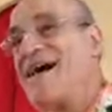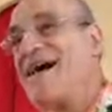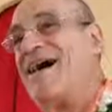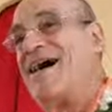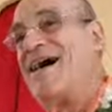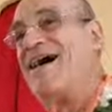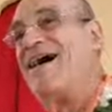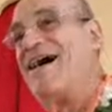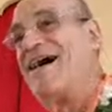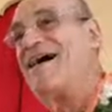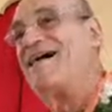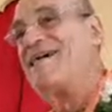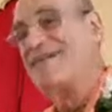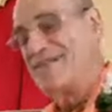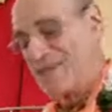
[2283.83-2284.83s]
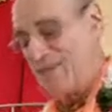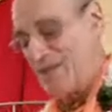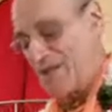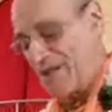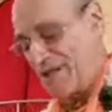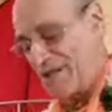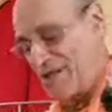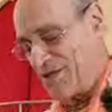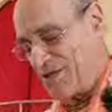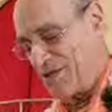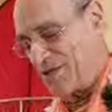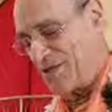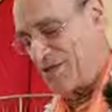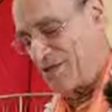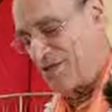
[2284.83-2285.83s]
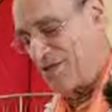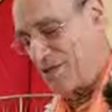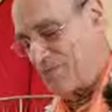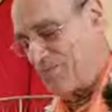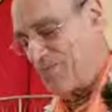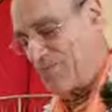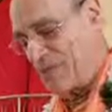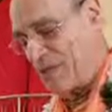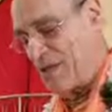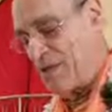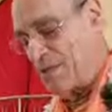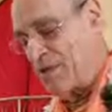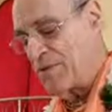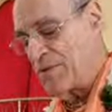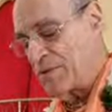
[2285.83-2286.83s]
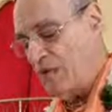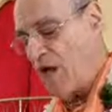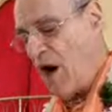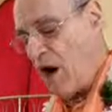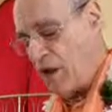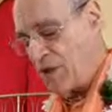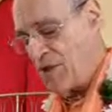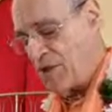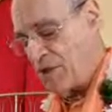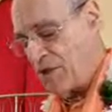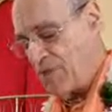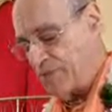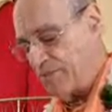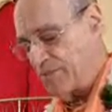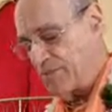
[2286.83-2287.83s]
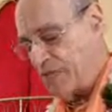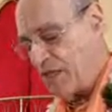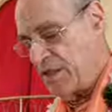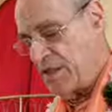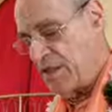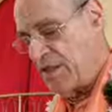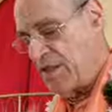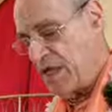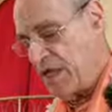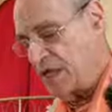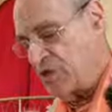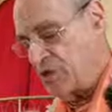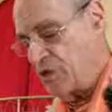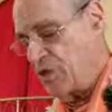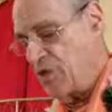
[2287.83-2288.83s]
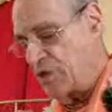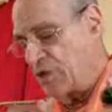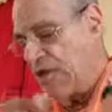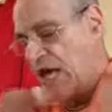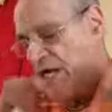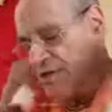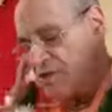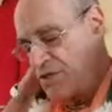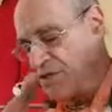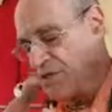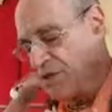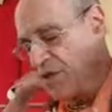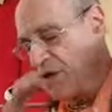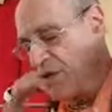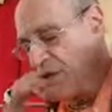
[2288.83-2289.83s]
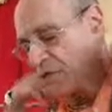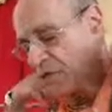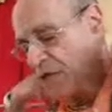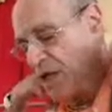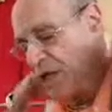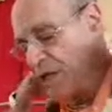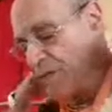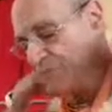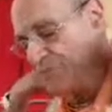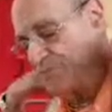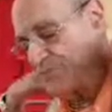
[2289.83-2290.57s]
Ram! So we didn't get into his thing. But also, it's utilized, this whole